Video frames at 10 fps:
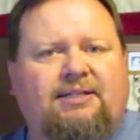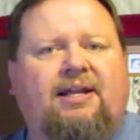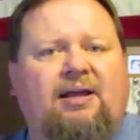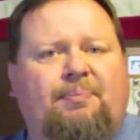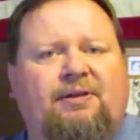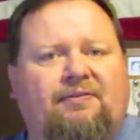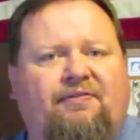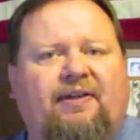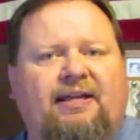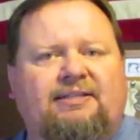set up a
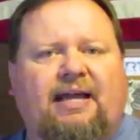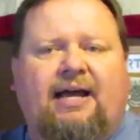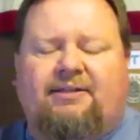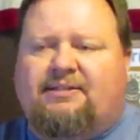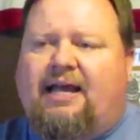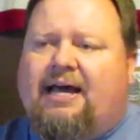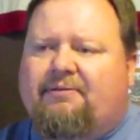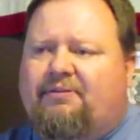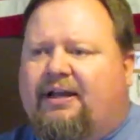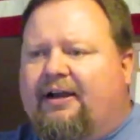defense outside
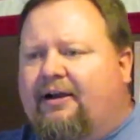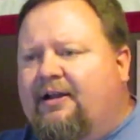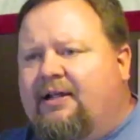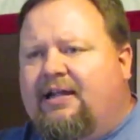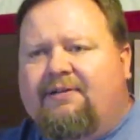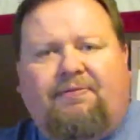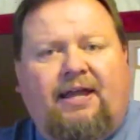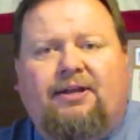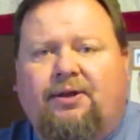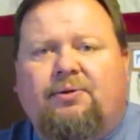of there. If
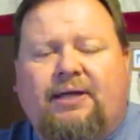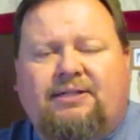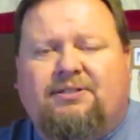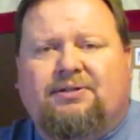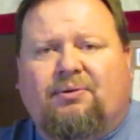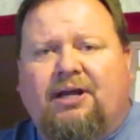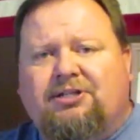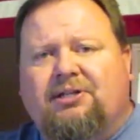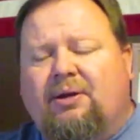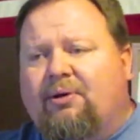they knew that's the
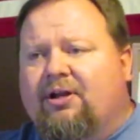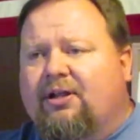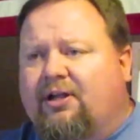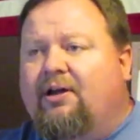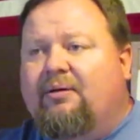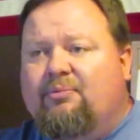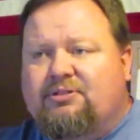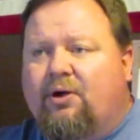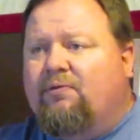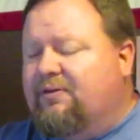direction they were going to come,
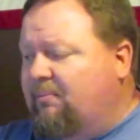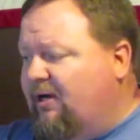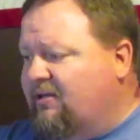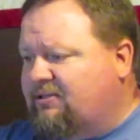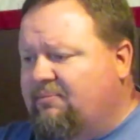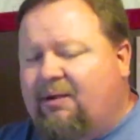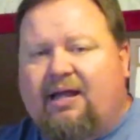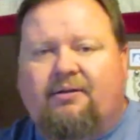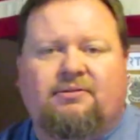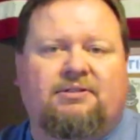was over the Boston
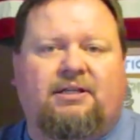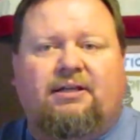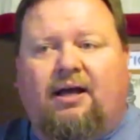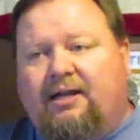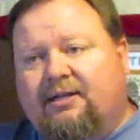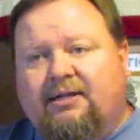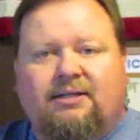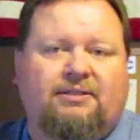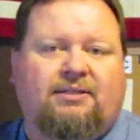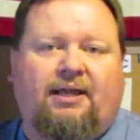Mountains and not,
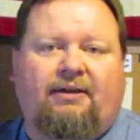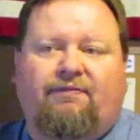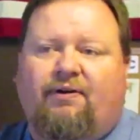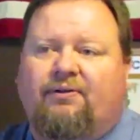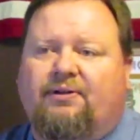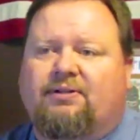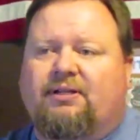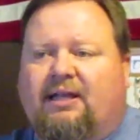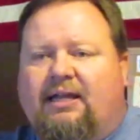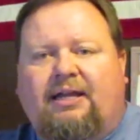say, further
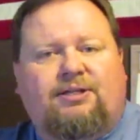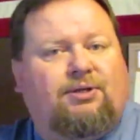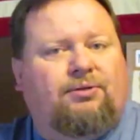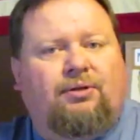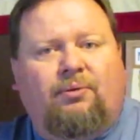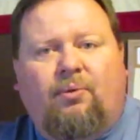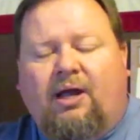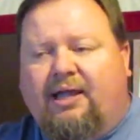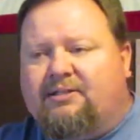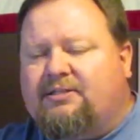to the east or to the
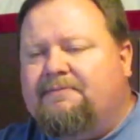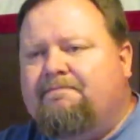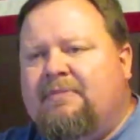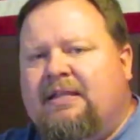west.